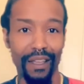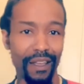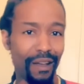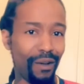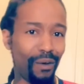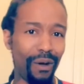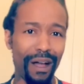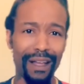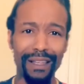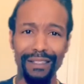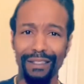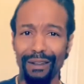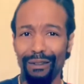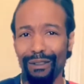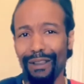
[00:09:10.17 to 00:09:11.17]
Well, I guess it don't
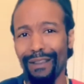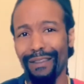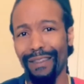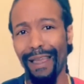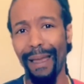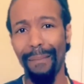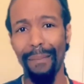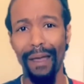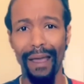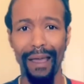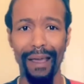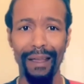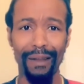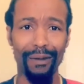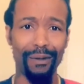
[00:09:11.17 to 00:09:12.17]
look that bad
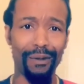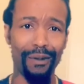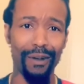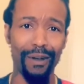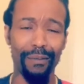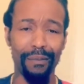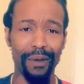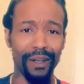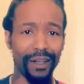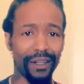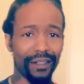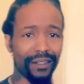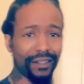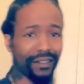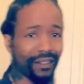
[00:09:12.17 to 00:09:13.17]
on, but
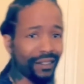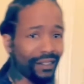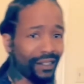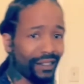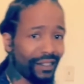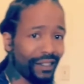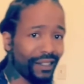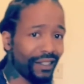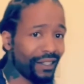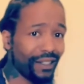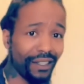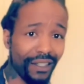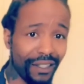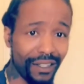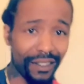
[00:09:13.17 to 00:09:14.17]

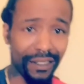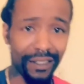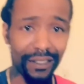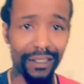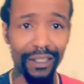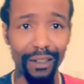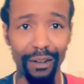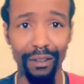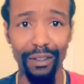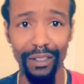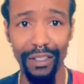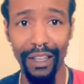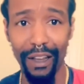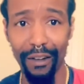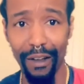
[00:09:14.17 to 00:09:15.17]
it still don't look that
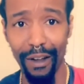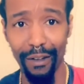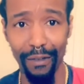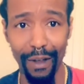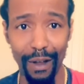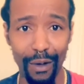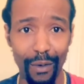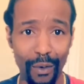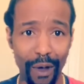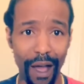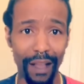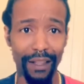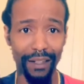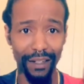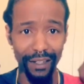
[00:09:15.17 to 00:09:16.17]
great of a
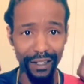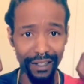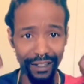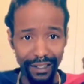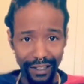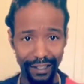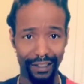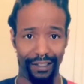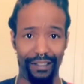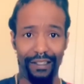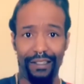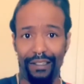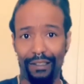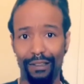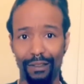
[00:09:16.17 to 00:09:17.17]
quality. It's sitting a
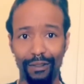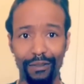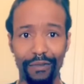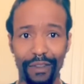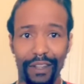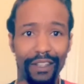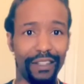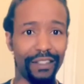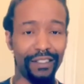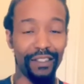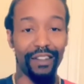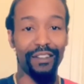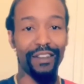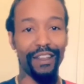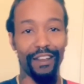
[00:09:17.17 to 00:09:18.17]
little funny in certain
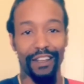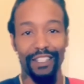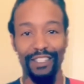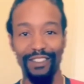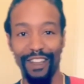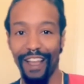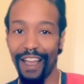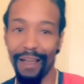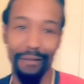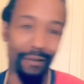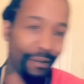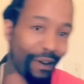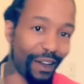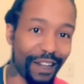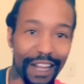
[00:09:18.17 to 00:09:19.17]
areas. You know, I have
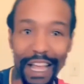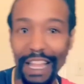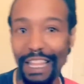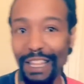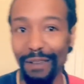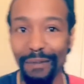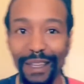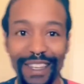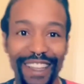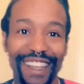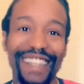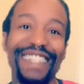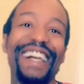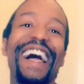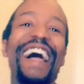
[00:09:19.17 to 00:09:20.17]
working out a little bit now.
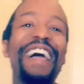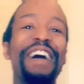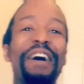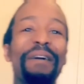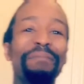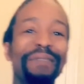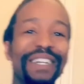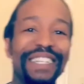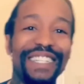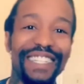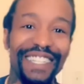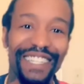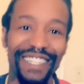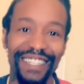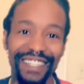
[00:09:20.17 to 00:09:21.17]
But yeah,
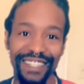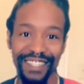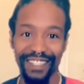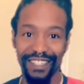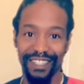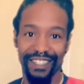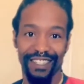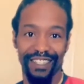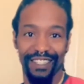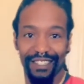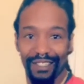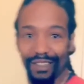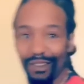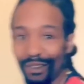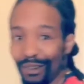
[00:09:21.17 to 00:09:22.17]
it's
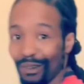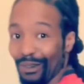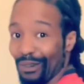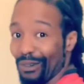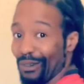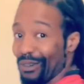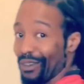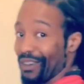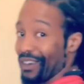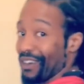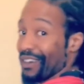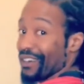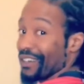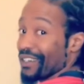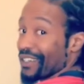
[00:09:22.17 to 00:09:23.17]
cool.
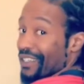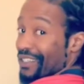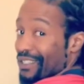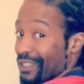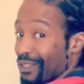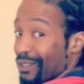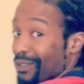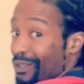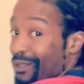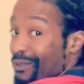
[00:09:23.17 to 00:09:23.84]
It's cool.